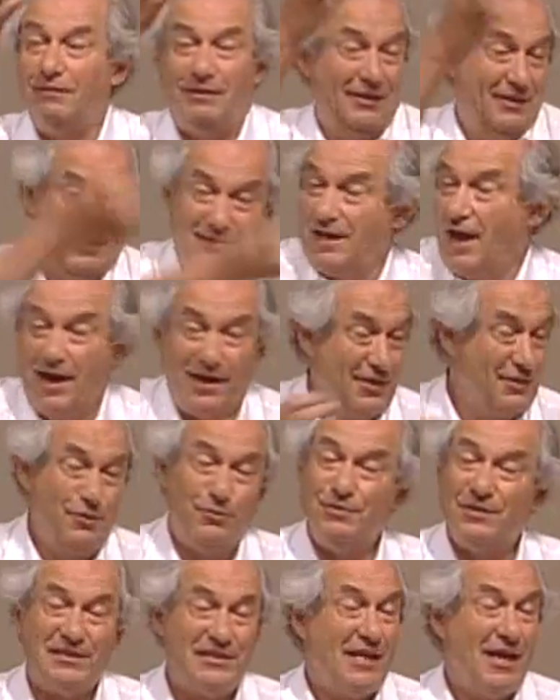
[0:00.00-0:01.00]
It's got to do
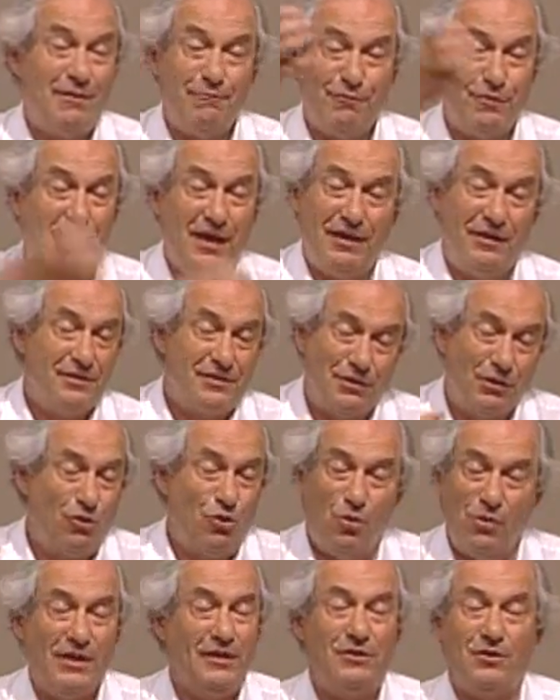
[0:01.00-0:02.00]
the same thing. So
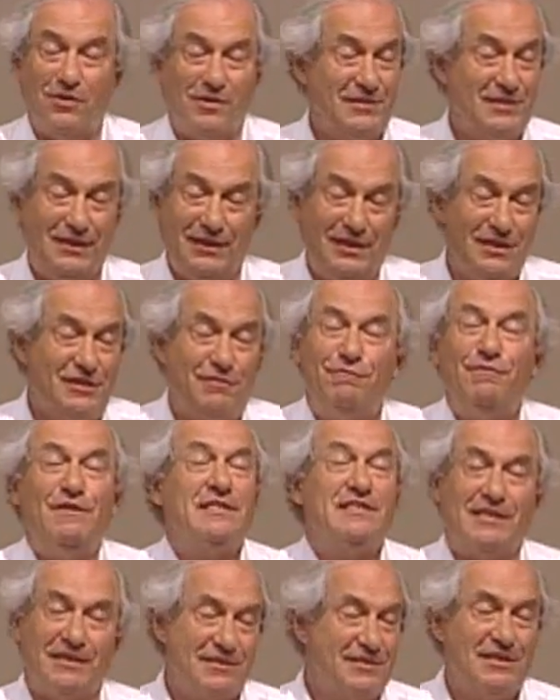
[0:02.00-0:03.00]
coin tossing is
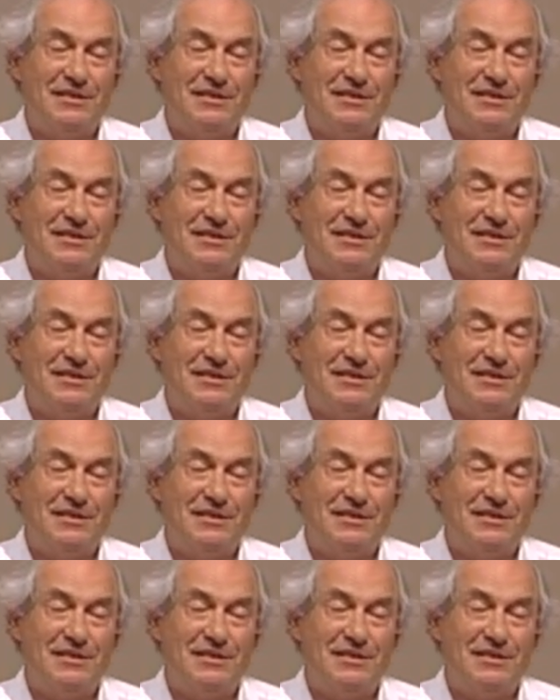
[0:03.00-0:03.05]
physics.